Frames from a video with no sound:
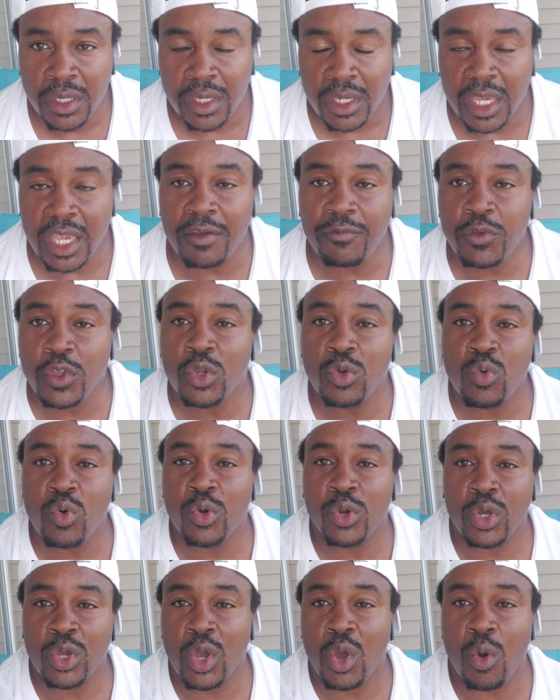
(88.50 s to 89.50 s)
If you
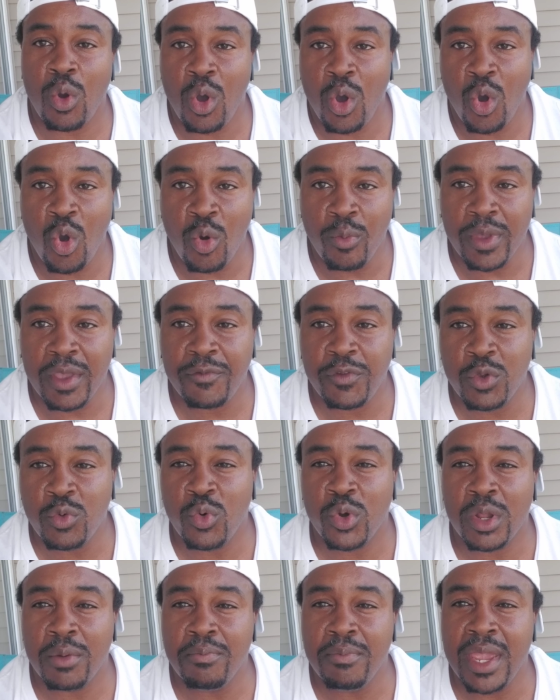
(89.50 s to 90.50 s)
want to go home, if you
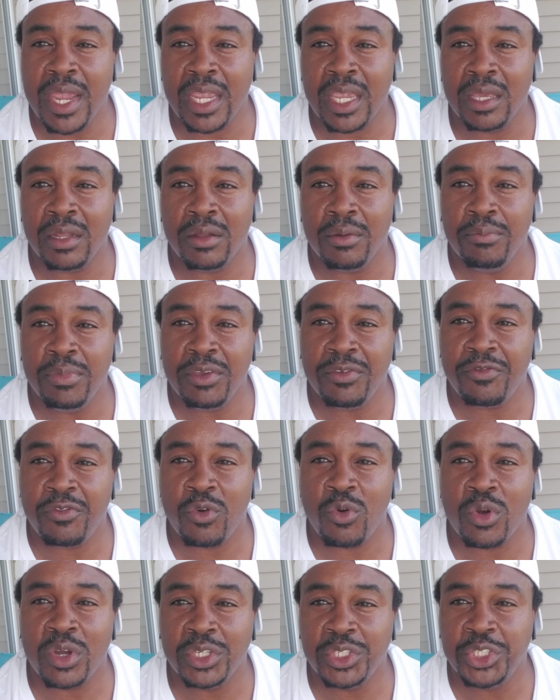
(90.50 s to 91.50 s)
want to make it
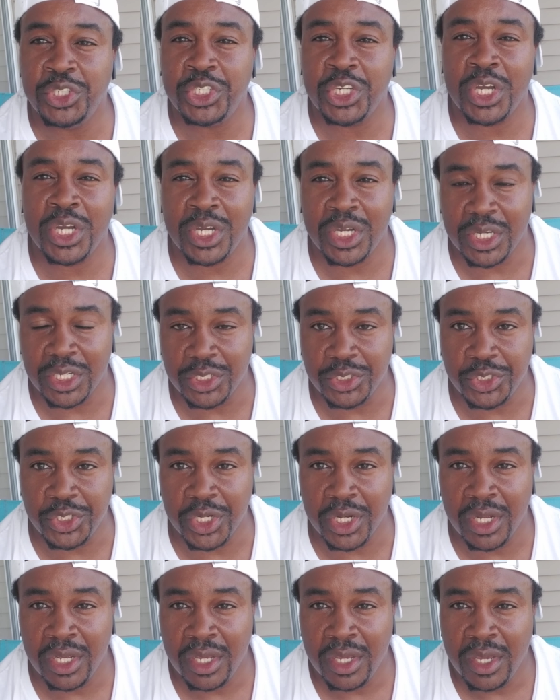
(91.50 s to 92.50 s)
before a judge
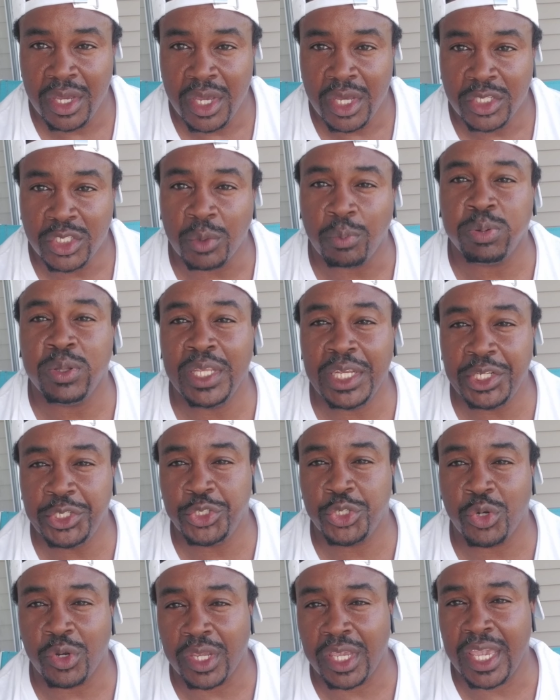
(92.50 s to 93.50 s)
to plead
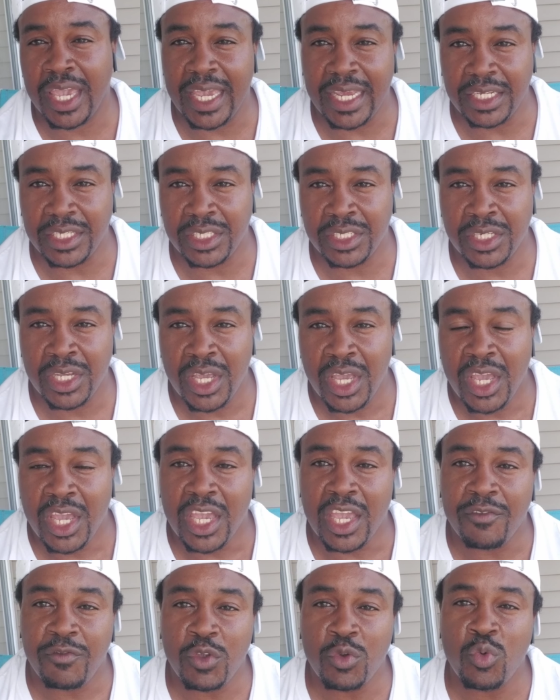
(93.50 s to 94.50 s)
your case,
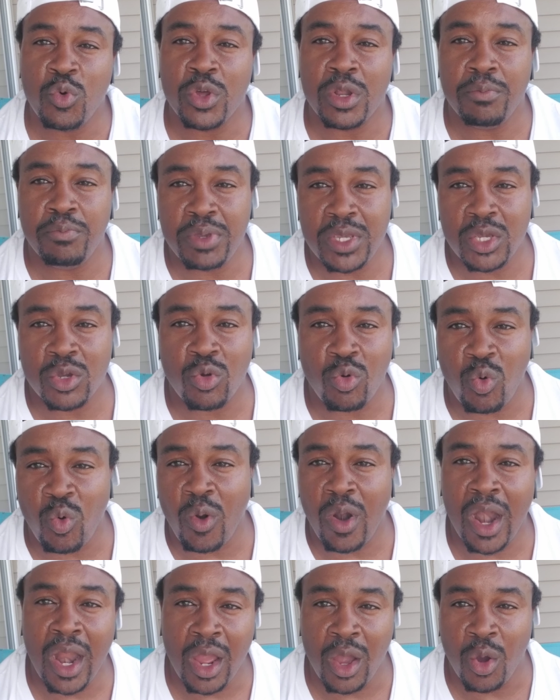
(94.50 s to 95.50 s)
if you want to be
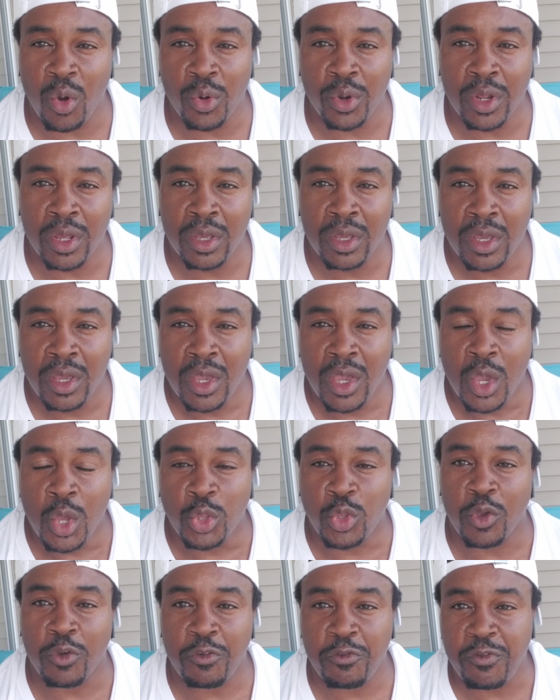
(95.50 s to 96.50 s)
around
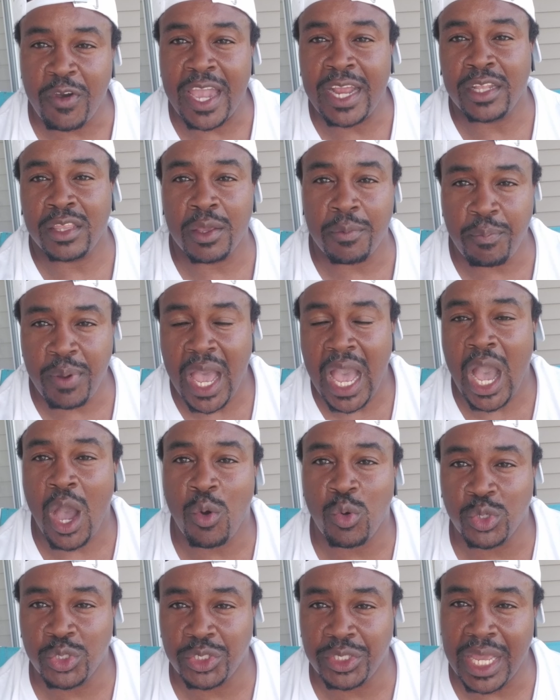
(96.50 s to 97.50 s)
to fight the
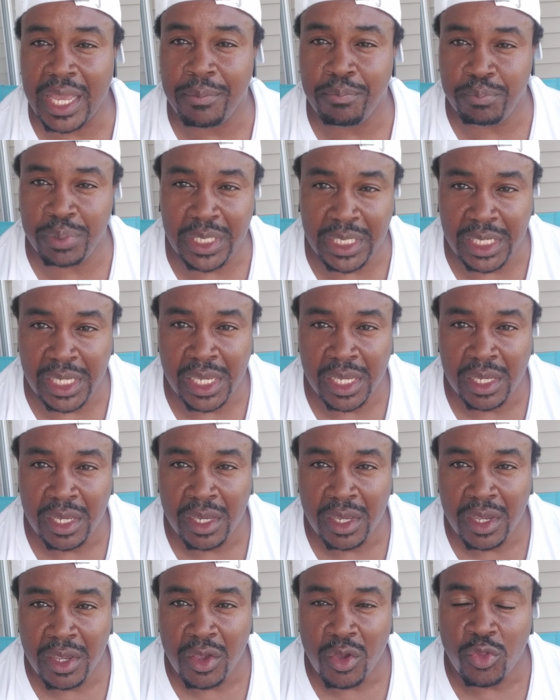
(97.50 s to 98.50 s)
powers that be
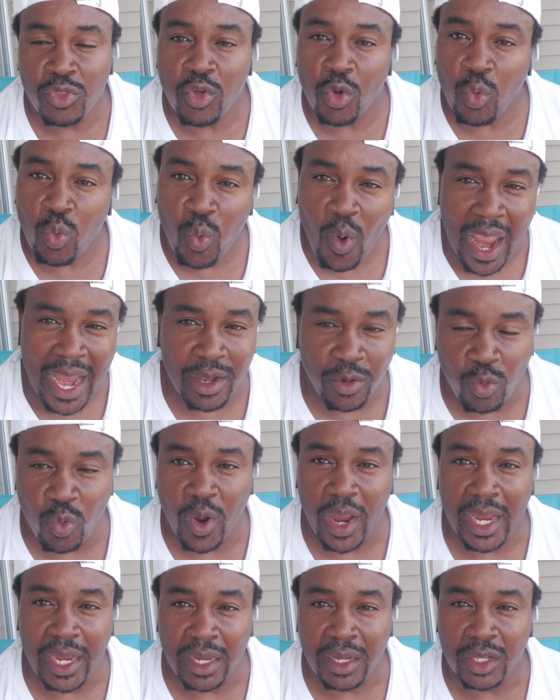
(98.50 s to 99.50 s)
the right
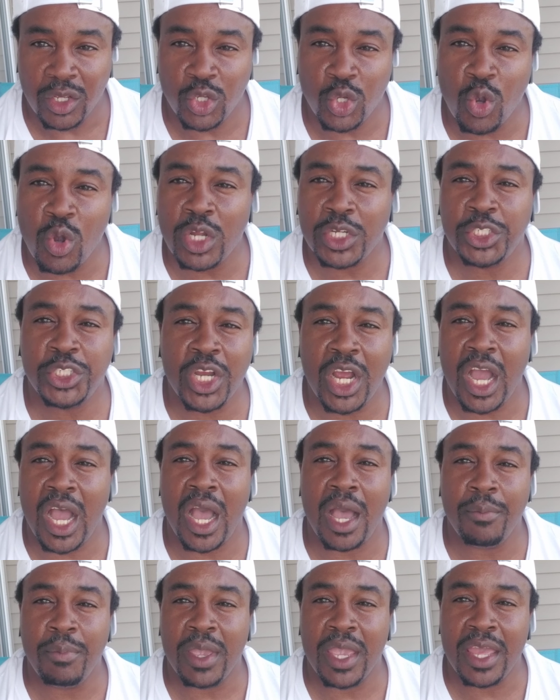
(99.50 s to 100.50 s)
way, your
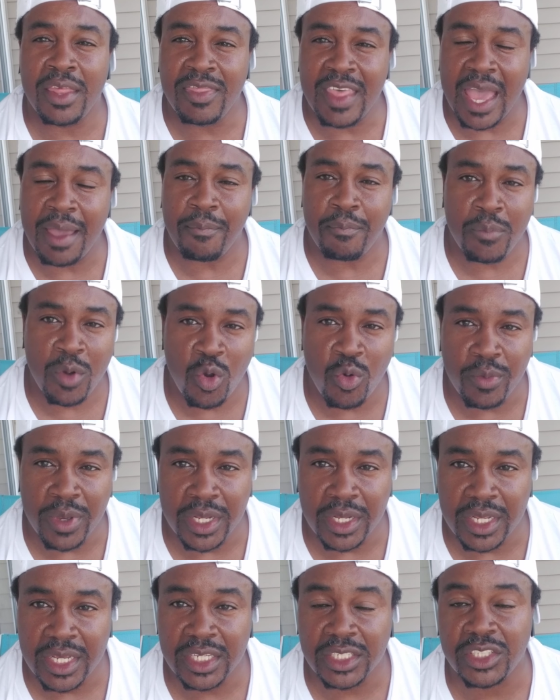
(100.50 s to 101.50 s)
job in that
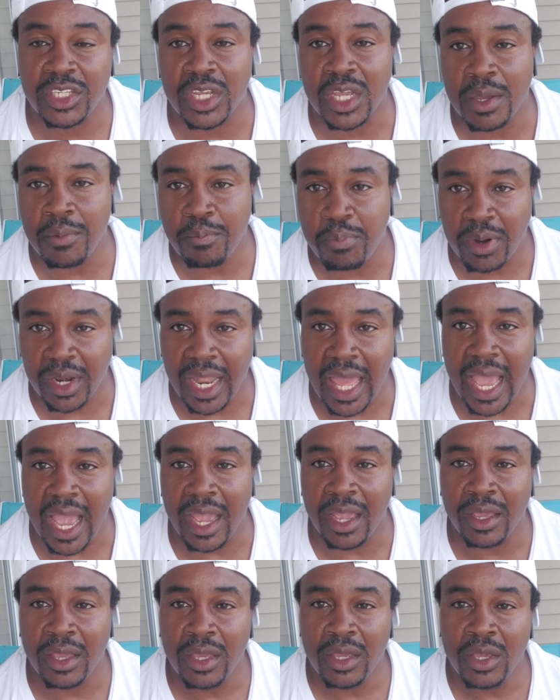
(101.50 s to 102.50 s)
moment is to
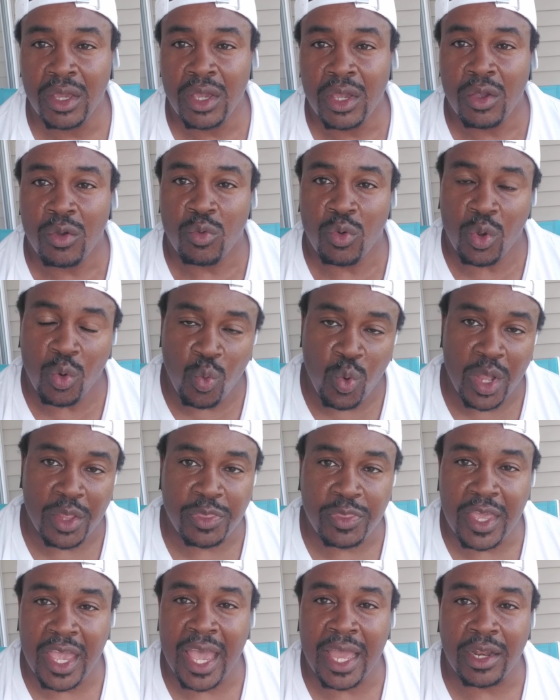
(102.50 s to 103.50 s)
comply with
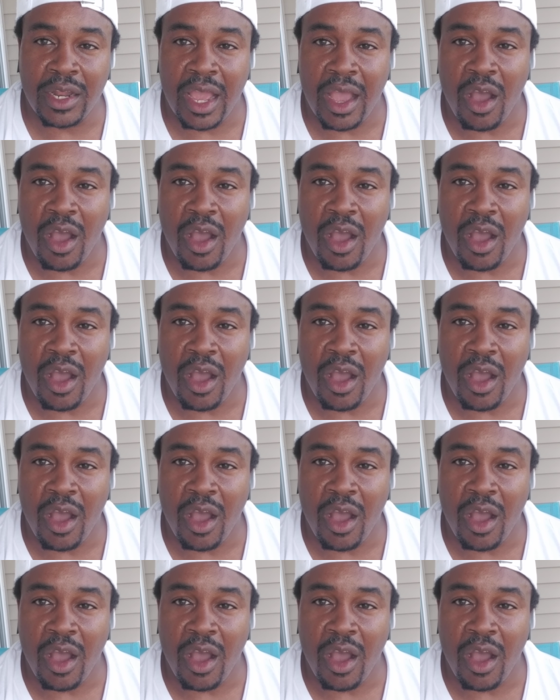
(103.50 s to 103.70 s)
what that